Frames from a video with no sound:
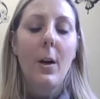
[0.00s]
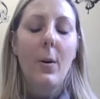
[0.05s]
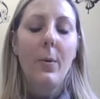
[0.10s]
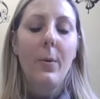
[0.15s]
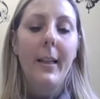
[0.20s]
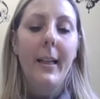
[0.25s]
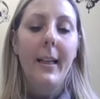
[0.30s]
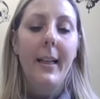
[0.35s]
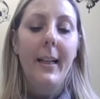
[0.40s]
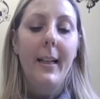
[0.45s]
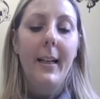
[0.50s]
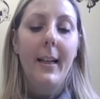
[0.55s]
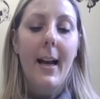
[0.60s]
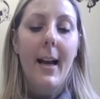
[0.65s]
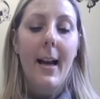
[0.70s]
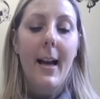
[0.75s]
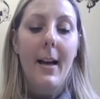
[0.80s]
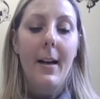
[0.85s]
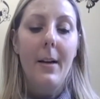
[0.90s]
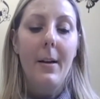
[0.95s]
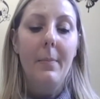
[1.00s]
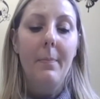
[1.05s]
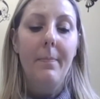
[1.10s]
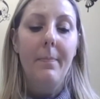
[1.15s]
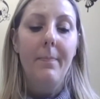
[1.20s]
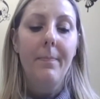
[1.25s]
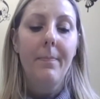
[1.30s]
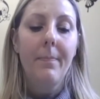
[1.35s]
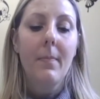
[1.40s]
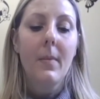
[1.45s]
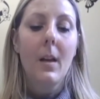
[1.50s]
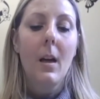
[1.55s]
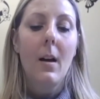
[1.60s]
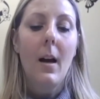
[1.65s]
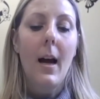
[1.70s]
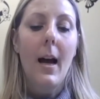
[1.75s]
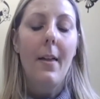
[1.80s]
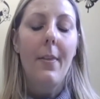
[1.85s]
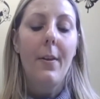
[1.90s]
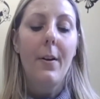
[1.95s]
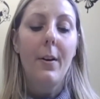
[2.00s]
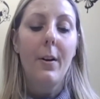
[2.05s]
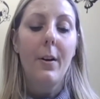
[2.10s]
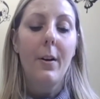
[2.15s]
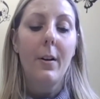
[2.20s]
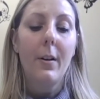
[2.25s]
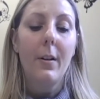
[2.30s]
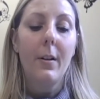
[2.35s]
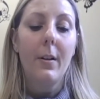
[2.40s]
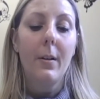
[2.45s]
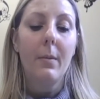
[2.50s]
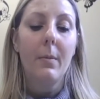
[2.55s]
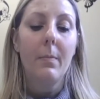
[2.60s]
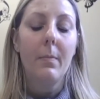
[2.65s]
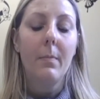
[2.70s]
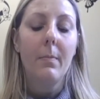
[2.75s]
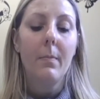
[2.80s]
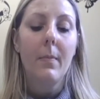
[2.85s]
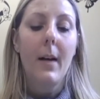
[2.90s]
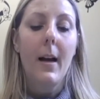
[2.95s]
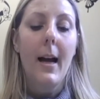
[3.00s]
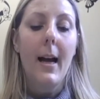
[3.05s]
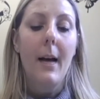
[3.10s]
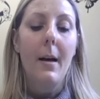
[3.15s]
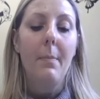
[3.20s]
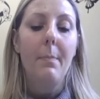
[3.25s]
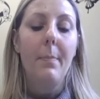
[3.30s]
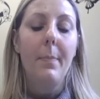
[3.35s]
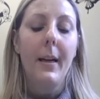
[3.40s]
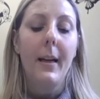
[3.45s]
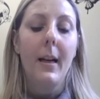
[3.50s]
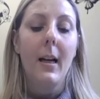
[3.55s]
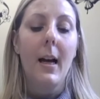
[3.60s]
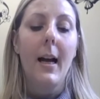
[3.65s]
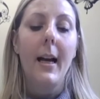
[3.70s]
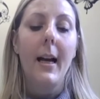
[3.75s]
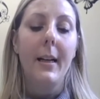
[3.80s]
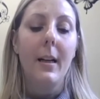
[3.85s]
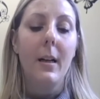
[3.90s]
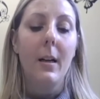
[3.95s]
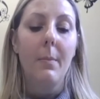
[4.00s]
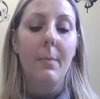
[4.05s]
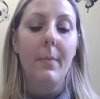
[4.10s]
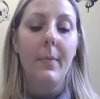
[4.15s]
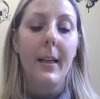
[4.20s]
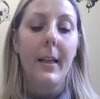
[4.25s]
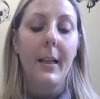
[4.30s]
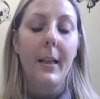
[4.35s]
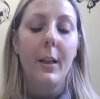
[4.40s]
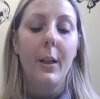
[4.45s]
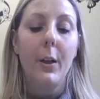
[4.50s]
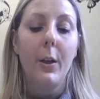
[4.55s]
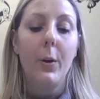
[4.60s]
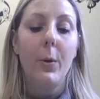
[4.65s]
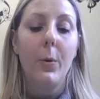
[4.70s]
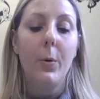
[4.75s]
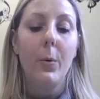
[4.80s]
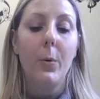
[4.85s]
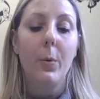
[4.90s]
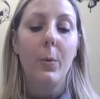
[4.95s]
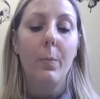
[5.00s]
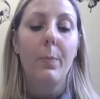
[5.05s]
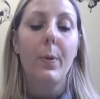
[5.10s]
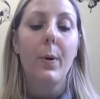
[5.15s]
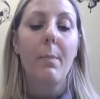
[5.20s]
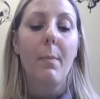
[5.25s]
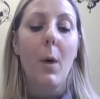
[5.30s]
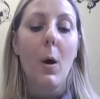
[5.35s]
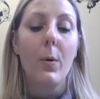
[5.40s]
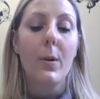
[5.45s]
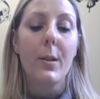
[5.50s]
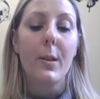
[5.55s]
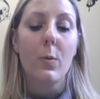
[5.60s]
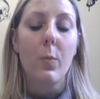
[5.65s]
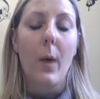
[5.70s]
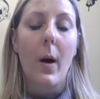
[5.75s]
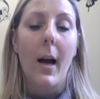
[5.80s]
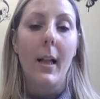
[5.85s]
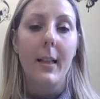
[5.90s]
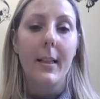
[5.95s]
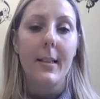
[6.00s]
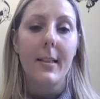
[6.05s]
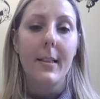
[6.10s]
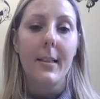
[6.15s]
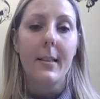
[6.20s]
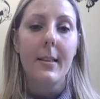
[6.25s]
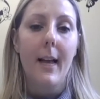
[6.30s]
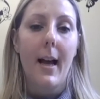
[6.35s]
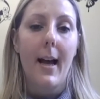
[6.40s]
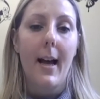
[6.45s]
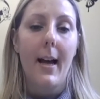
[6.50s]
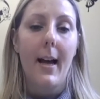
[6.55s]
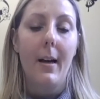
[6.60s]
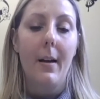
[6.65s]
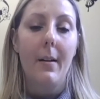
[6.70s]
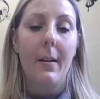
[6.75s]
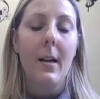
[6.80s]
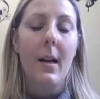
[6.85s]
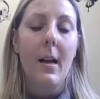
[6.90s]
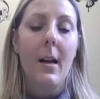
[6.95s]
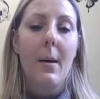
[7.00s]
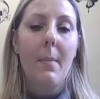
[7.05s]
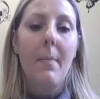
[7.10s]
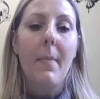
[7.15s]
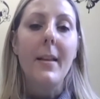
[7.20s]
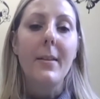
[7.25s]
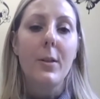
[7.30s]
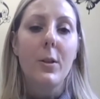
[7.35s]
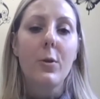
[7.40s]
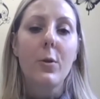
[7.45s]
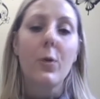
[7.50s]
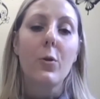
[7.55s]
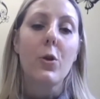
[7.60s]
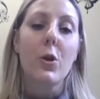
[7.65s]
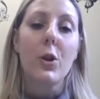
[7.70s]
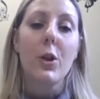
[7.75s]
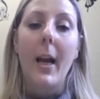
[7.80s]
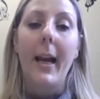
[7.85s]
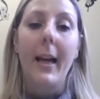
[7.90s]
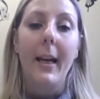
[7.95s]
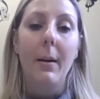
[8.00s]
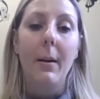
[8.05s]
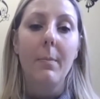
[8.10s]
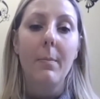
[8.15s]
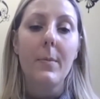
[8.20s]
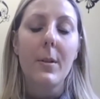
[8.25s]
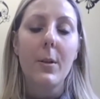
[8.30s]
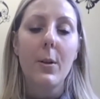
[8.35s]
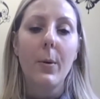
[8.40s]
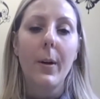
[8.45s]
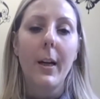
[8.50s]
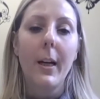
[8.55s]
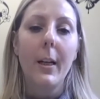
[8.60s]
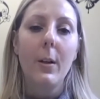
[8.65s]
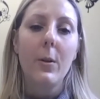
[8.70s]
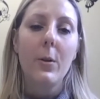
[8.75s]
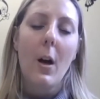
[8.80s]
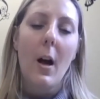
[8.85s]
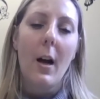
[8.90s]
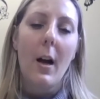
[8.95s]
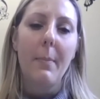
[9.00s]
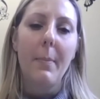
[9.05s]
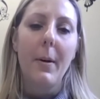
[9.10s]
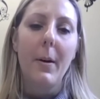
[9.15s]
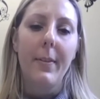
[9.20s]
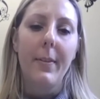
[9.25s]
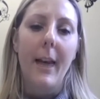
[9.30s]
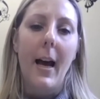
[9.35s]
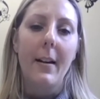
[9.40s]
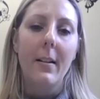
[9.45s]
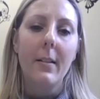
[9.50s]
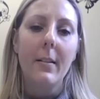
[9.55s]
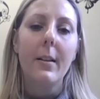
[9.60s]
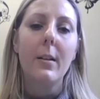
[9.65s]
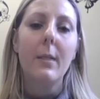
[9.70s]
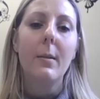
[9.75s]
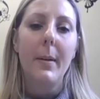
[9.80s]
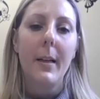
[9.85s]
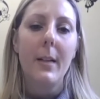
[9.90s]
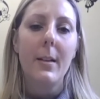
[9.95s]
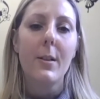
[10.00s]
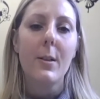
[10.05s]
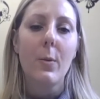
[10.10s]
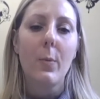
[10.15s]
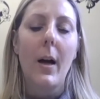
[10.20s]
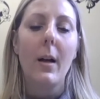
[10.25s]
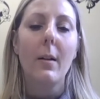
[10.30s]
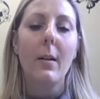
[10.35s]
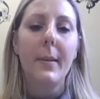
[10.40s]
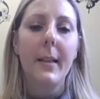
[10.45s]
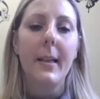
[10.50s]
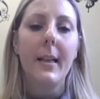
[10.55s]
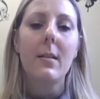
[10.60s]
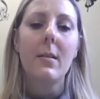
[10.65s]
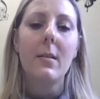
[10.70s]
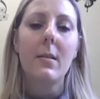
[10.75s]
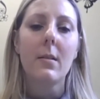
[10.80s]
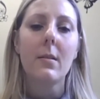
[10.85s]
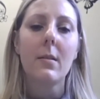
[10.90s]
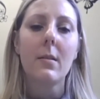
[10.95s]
know the other big item that you promote as well is menstrual shame. So can you talk about that a little bit as well, please?